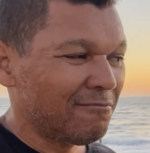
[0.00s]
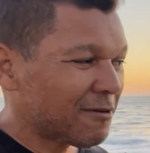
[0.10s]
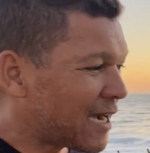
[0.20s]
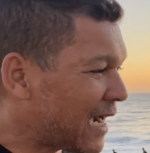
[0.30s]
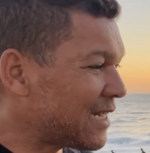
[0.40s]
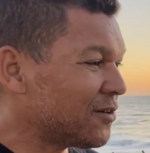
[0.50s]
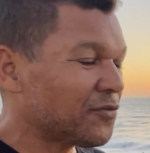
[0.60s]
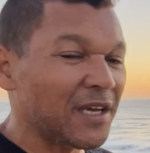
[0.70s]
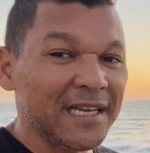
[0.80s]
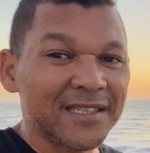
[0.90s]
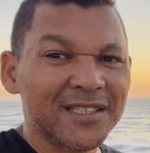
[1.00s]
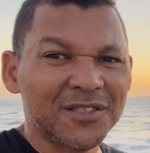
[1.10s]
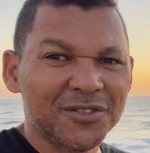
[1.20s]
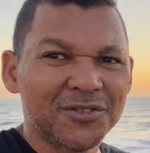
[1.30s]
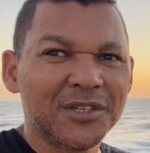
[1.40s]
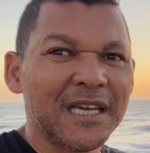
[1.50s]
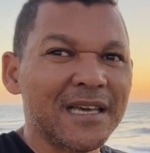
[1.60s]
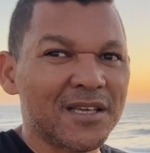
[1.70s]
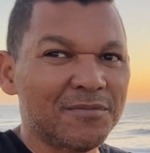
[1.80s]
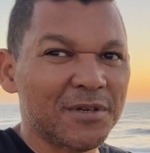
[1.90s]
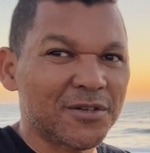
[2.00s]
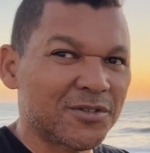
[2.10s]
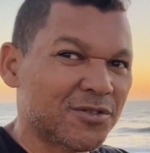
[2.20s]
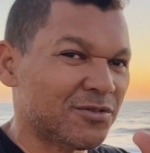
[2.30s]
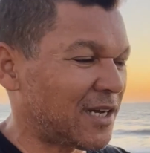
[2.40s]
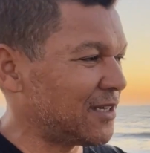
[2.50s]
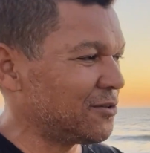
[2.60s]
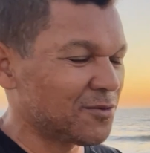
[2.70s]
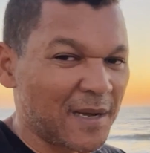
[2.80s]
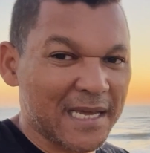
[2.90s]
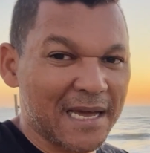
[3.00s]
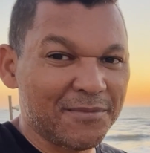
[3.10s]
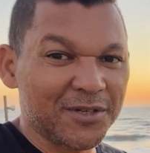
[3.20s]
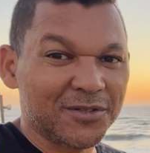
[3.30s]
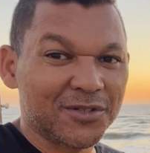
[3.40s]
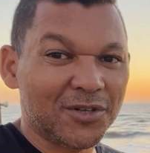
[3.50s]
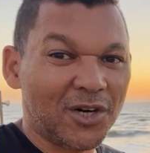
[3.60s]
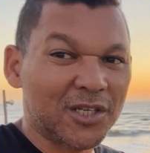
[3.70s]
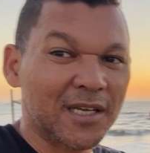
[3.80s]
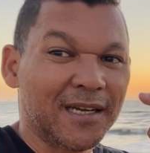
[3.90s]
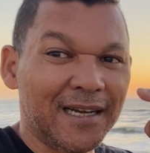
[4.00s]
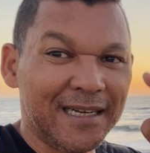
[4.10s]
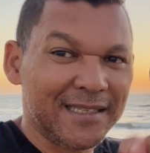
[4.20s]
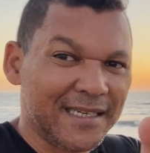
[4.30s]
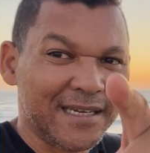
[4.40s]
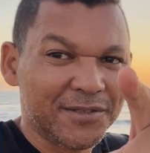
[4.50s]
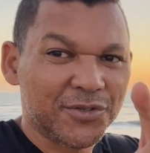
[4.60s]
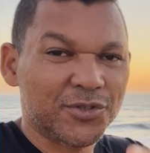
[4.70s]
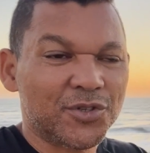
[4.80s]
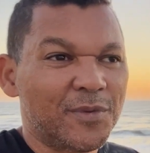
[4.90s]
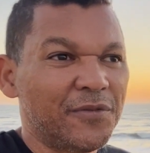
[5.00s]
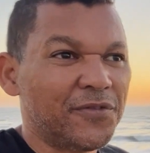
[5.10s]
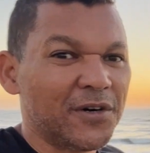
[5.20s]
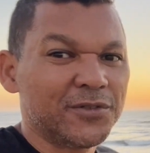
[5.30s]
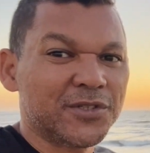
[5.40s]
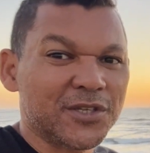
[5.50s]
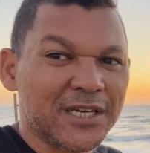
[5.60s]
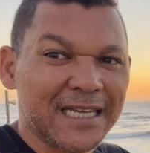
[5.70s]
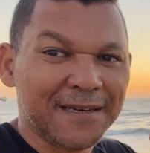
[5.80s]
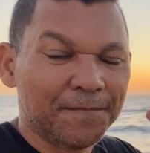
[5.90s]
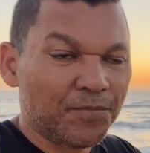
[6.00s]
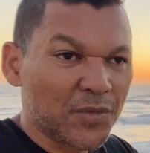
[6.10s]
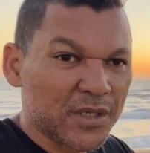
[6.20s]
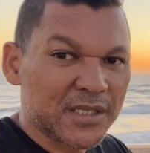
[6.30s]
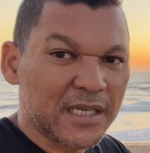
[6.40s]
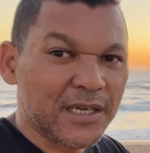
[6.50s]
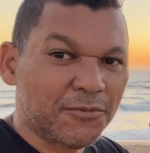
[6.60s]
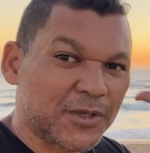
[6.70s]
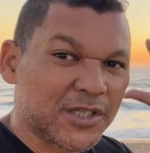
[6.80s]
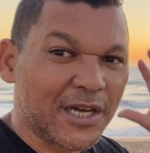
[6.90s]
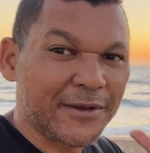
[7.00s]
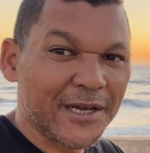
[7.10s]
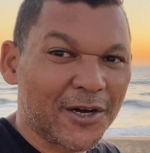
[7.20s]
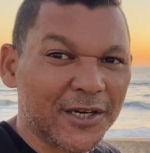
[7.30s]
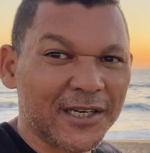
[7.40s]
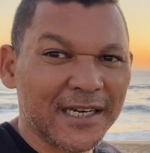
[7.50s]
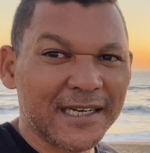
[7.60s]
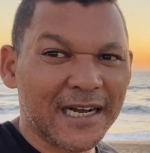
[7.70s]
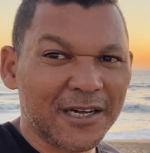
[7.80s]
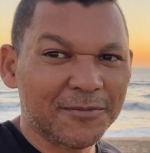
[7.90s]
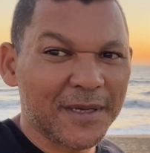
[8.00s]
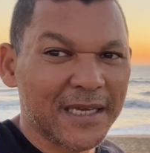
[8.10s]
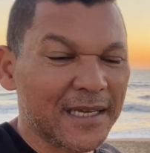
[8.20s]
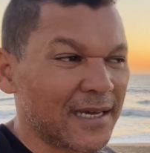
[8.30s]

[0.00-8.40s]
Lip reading: kind of edit it together, because I use my camera to start and then I switch to my phone so you can see what's going on around me.